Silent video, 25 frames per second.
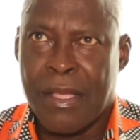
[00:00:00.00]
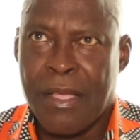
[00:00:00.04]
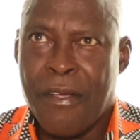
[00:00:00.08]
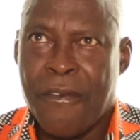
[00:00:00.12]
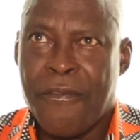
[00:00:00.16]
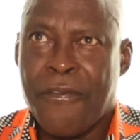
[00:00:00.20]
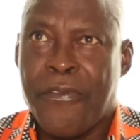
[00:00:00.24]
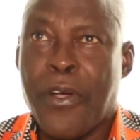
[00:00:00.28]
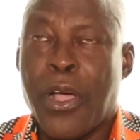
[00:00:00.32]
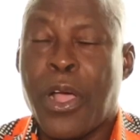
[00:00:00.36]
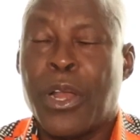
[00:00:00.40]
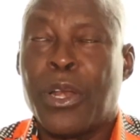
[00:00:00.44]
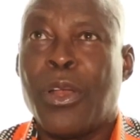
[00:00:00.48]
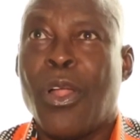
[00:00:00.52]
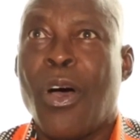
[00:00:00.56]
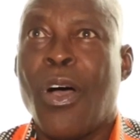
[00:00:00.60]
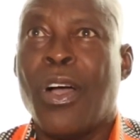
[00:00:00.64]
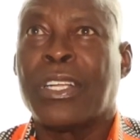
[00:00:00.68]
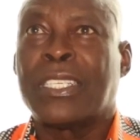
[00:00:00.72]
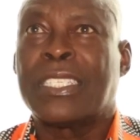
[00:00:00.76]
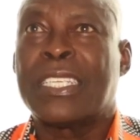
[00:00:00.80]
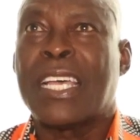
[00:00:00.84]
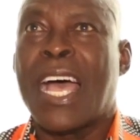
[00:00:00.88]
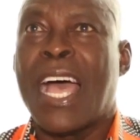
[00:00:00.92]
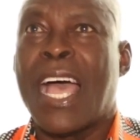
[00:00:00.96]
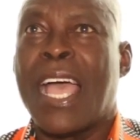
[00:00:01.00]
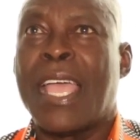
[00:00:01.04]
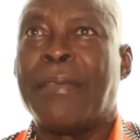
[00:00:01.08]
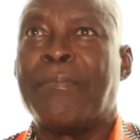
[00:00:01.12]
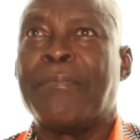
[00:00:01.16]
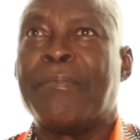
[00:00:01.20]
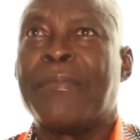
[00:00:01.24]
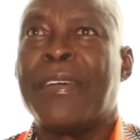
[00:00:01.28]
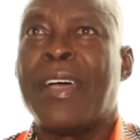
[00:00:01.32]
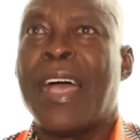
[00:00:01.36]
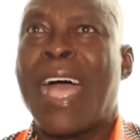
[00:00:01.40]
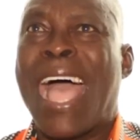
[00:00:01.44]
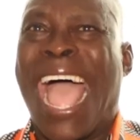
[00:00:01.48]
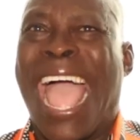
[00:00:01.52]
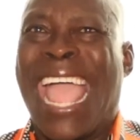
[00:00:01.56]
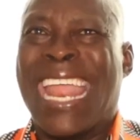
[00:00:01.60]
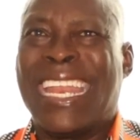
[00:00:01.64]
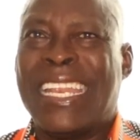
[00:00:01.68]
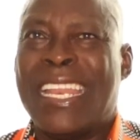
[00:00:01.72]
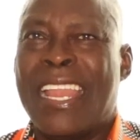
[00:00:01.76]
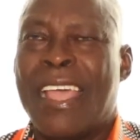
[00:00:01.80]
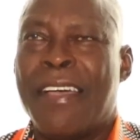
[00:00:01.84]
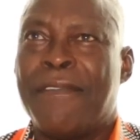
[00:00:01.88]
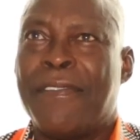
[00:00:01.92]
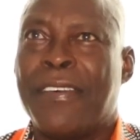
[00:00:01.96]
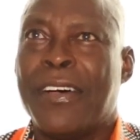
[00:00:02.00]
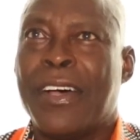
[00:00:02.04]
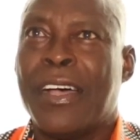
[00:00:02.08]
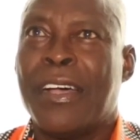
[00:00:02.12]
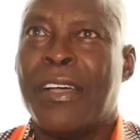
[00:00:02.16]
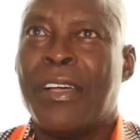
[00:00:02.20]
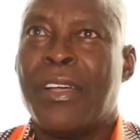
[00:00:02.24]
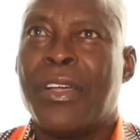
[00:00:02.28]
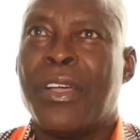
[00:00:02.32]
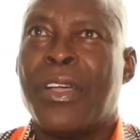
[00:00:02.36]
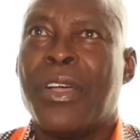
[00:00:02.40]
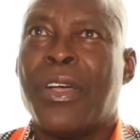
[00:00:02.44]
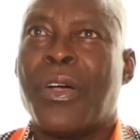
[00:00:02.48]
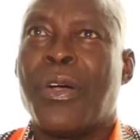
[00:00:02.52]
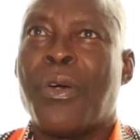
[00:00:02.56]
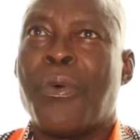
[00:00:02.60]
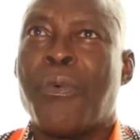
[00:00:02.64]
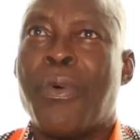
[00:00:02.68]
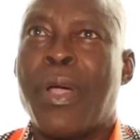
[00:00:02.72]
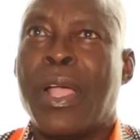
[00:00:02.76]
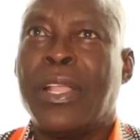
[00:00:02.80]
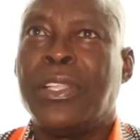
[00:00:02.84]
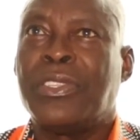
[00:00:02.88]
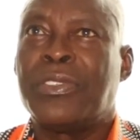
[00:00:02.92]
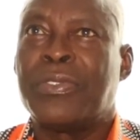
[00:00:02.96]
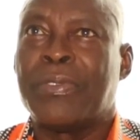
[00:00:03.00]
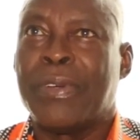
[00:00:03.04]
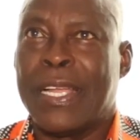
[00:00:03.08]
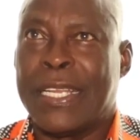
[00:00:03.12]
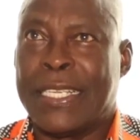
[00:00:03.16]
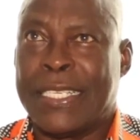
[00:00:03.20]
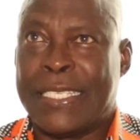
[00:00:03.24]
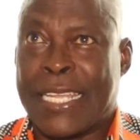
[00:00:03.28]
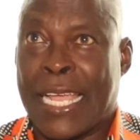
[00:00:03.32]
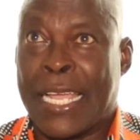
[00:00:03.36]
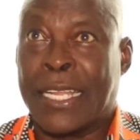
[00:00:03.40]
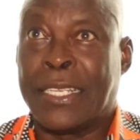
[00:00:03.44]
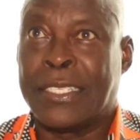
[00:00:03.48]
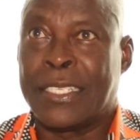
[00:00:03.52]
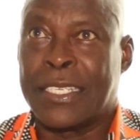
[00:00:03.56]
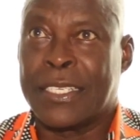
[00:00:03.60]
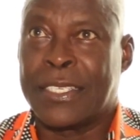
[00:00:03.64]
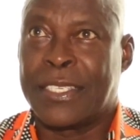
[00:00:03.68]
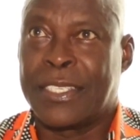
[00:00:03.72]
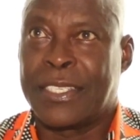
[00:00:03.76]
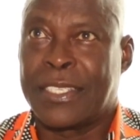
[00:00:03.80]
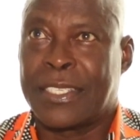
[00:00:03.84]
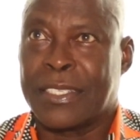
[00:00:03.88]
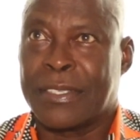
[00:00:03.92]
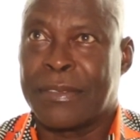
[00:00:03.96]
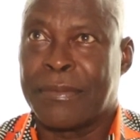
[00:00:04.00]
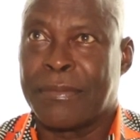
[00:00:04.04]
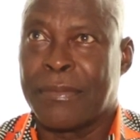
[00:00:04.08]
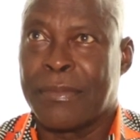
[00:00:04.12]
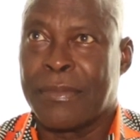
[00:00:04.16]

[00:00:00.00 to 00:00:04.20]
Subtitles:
for a long time, I never went to a dentist.